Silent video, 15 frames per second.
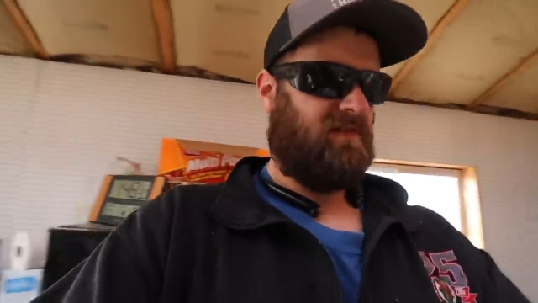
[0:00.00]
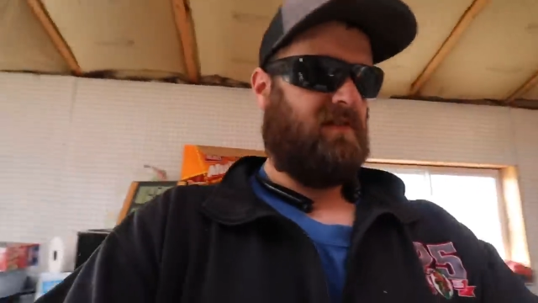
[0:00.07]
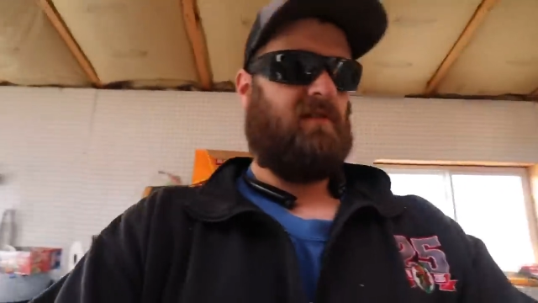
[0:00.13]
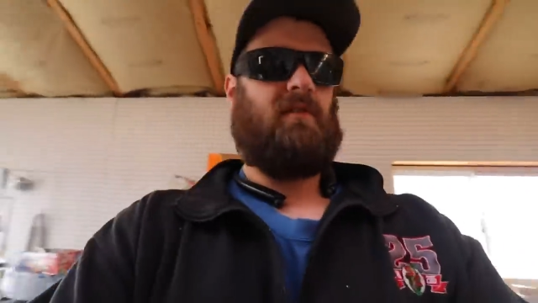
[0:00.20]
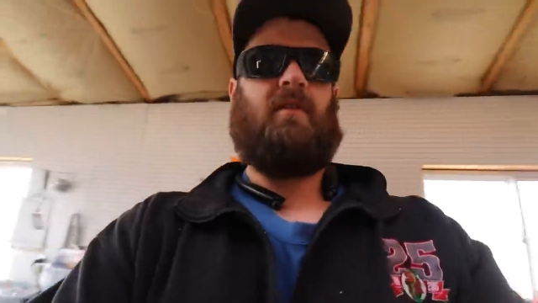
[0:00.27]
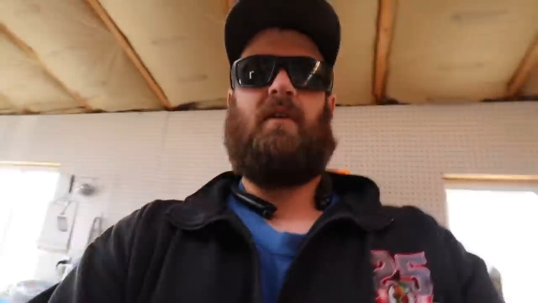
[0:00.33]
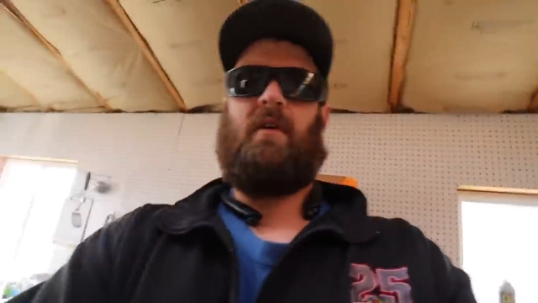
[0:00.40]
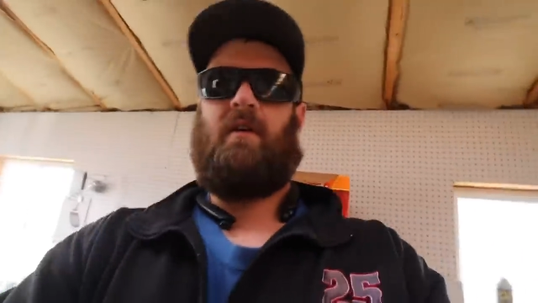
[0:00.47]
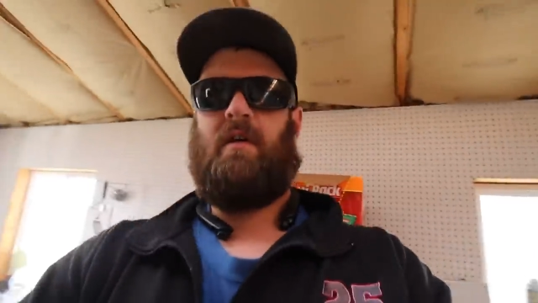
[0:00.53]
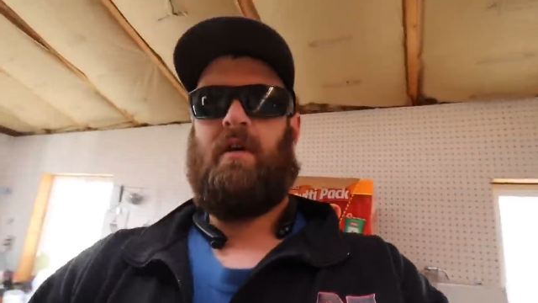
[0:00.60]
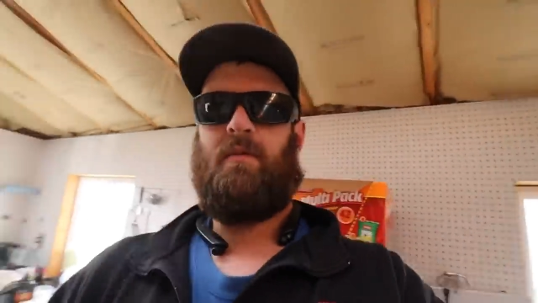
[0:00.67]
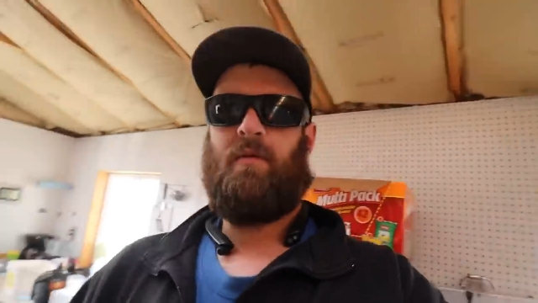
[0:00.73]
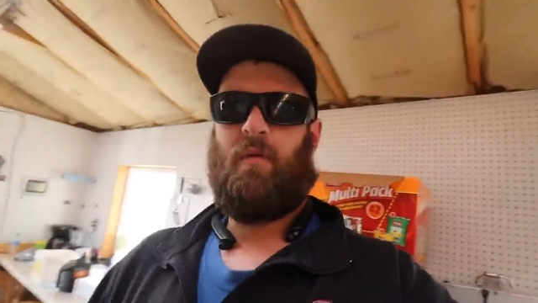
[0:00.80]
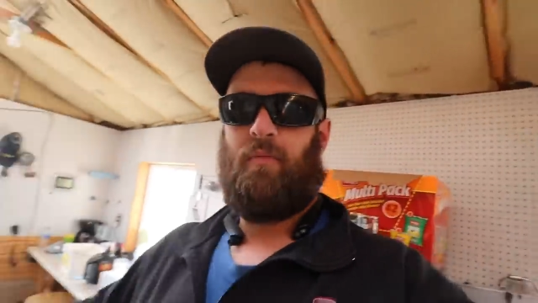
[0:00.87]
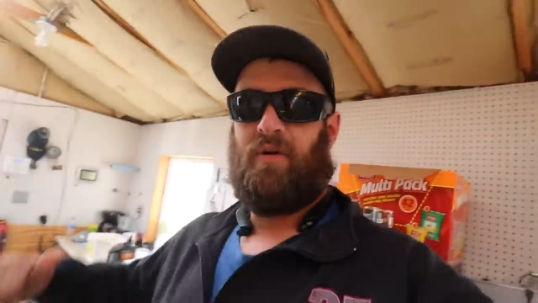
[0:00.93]
so
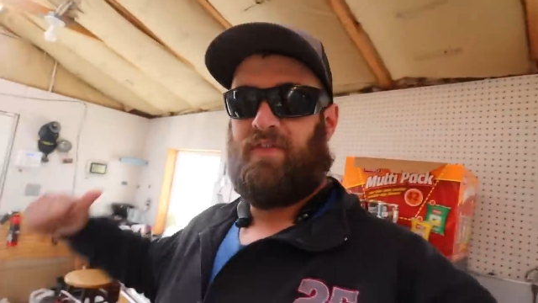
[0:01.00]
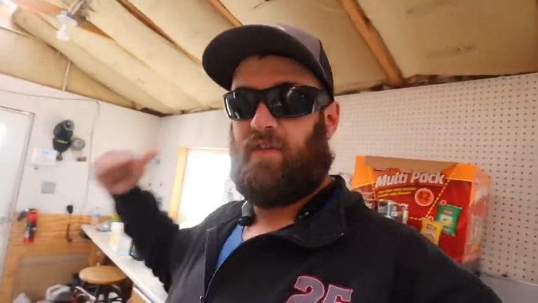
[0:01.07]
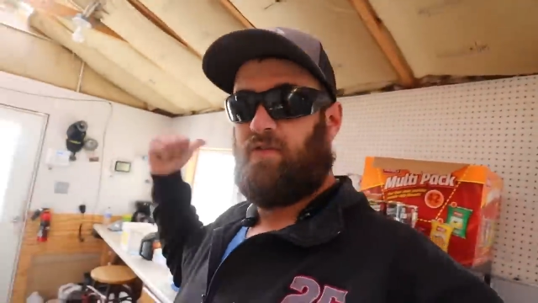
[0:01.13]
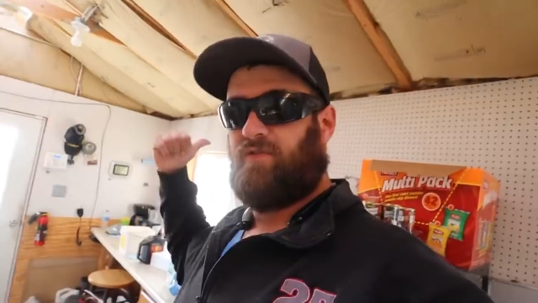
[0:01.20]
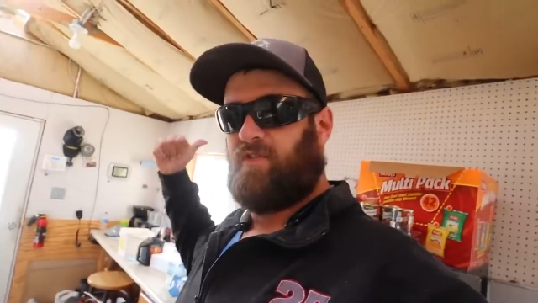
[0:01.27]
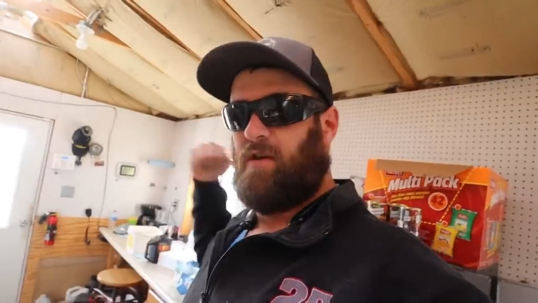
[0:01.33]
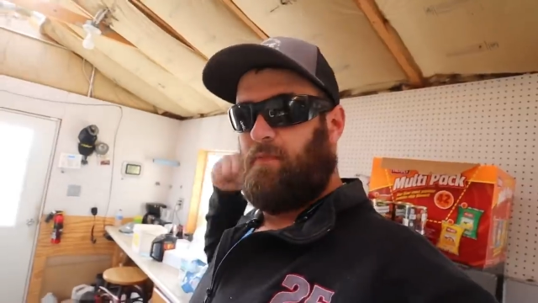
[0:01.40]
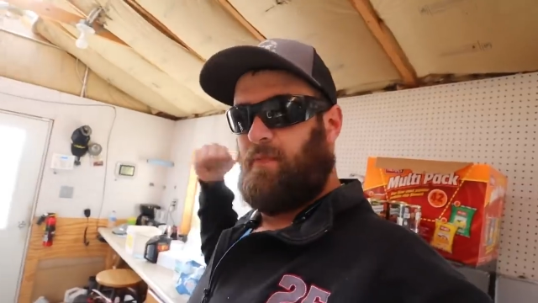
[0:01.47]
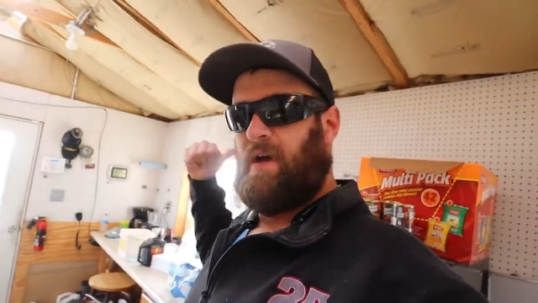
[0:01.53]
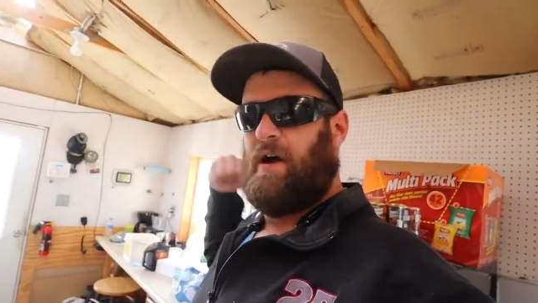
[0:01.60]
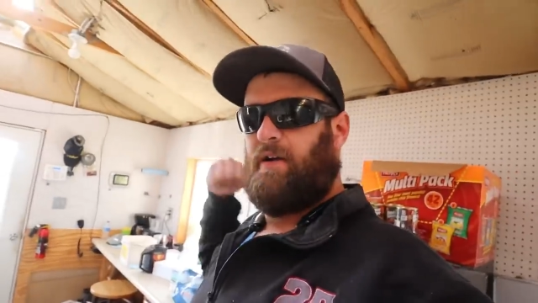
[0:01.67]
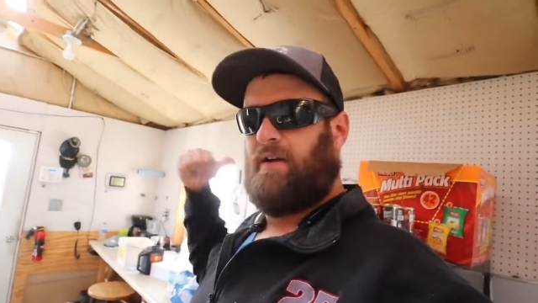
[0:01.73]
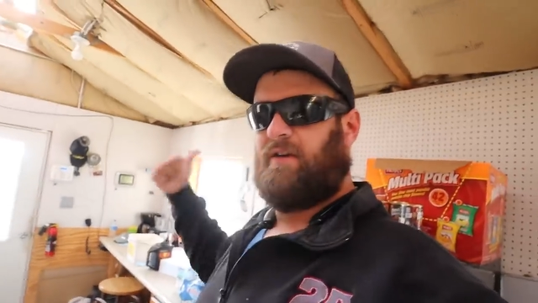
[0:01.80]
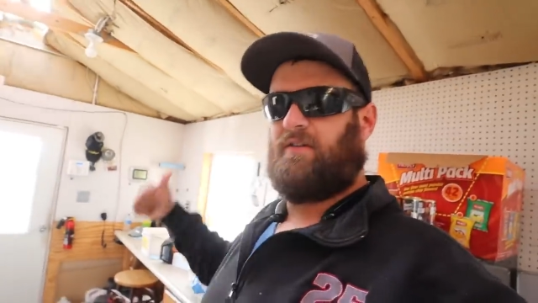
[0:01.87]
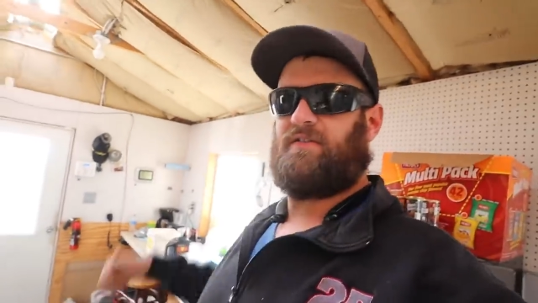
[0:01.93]
I'll put those up
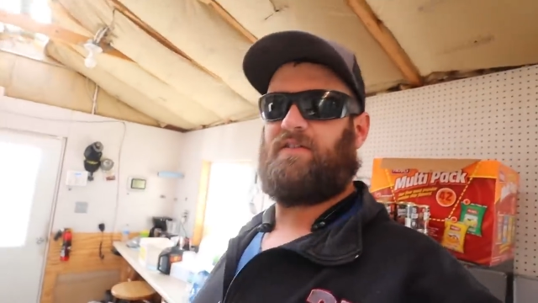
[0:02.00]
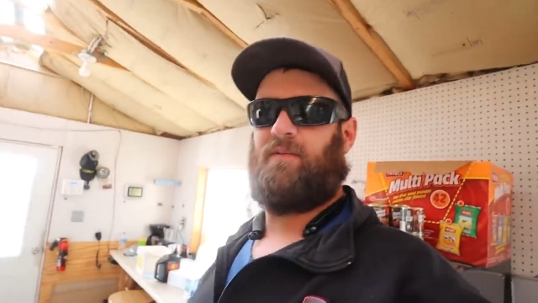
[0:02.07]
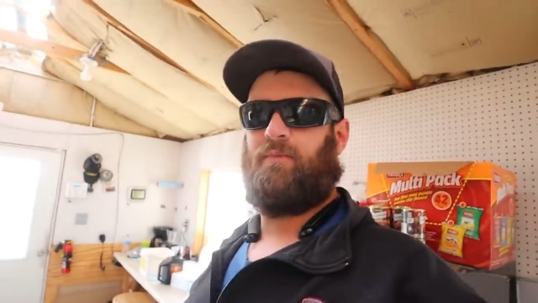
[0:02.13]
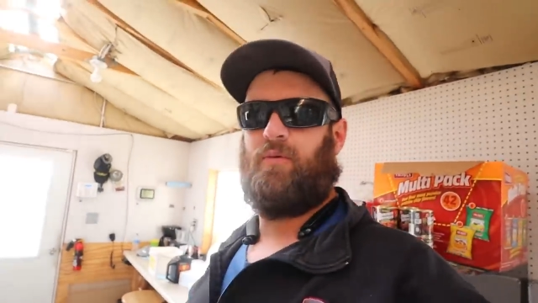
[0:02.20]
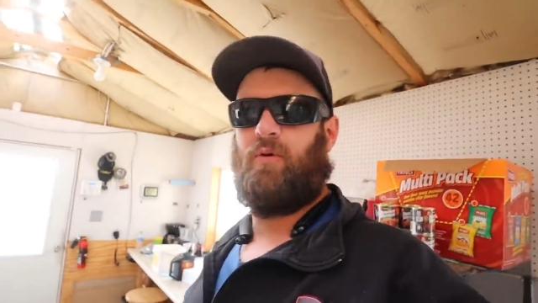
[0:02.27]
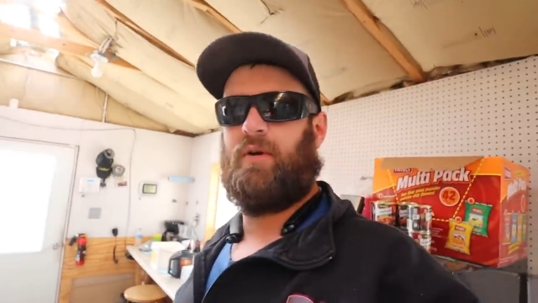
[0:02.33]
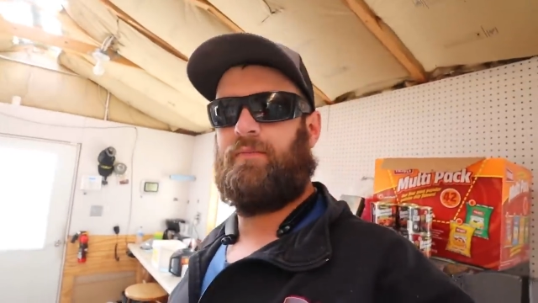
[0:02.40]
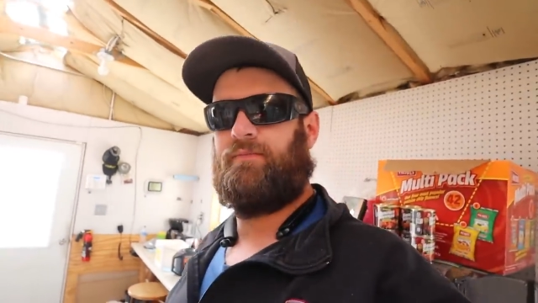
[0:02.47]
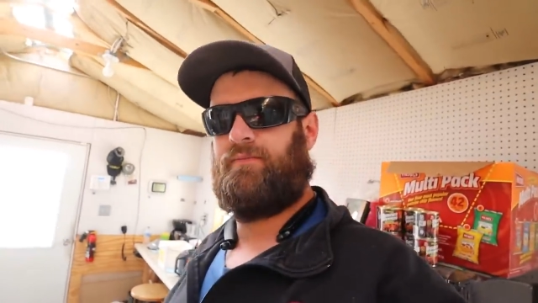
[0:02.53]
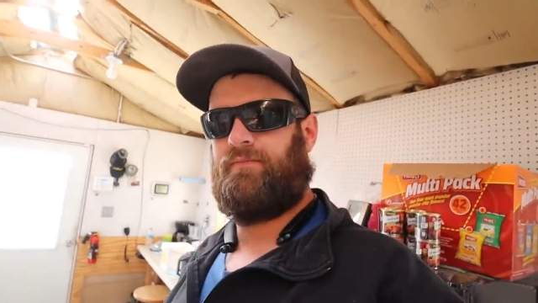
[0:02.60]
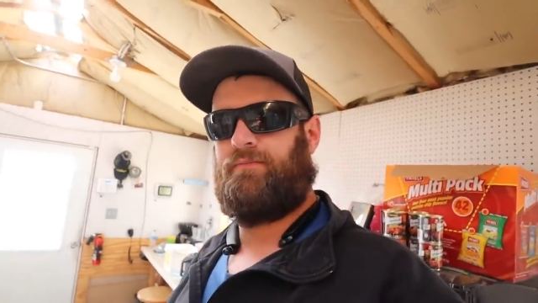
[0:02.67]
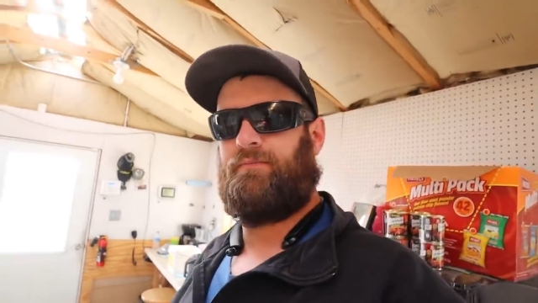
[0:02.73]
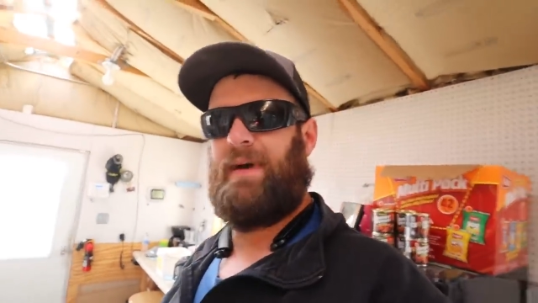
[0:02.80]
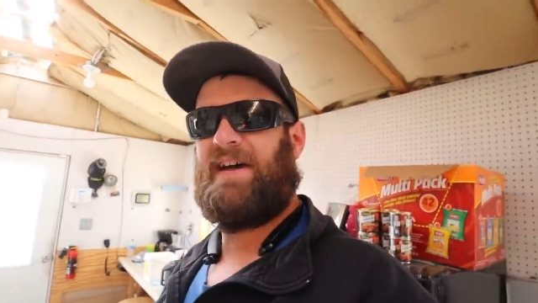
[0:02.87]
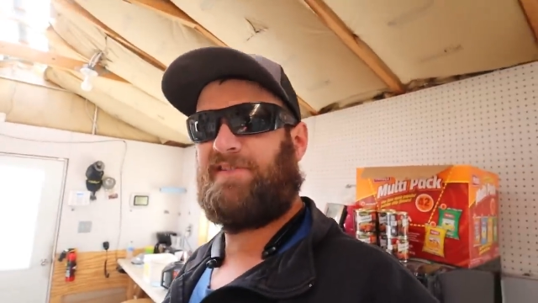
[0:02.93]
out here at some point.
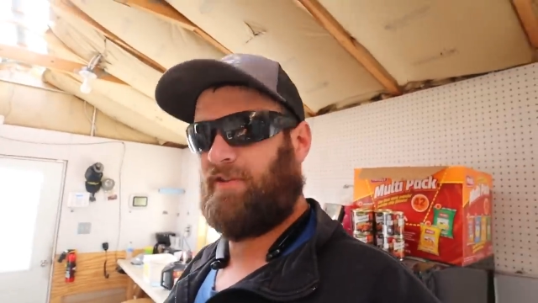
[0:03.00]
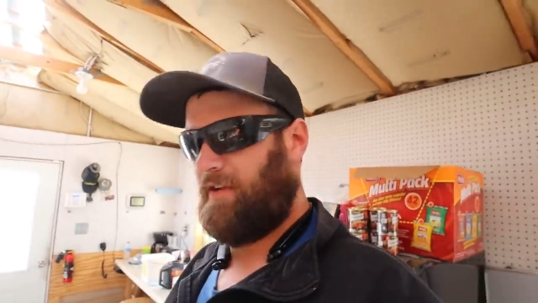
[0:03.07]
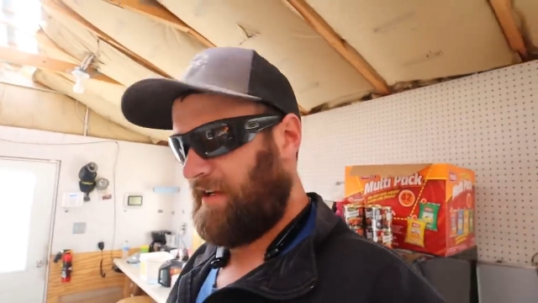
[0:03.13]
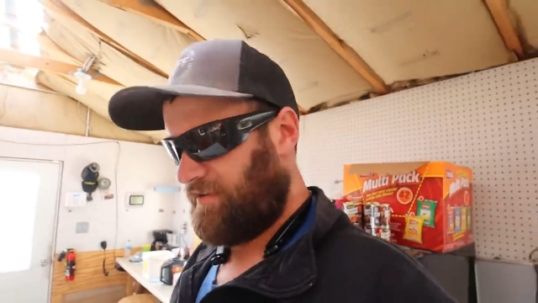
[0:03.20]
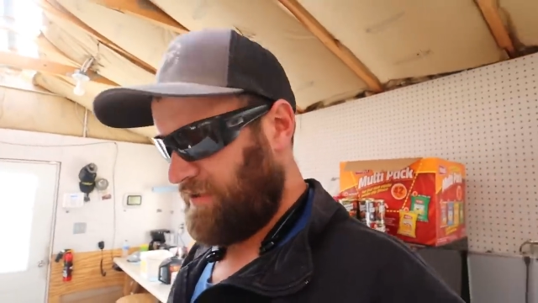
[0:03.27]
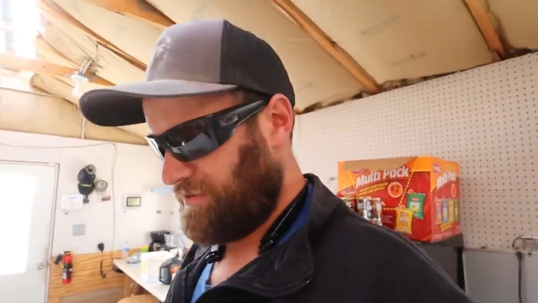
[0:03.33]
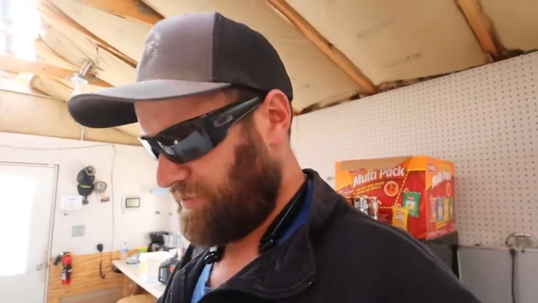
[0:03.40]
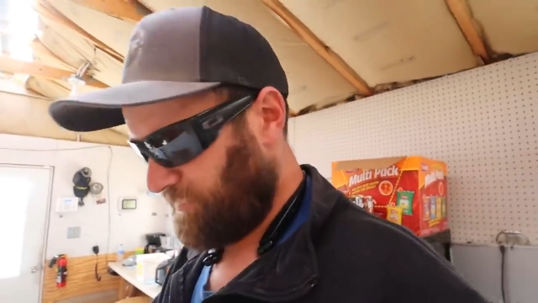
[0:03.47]
Master electrician's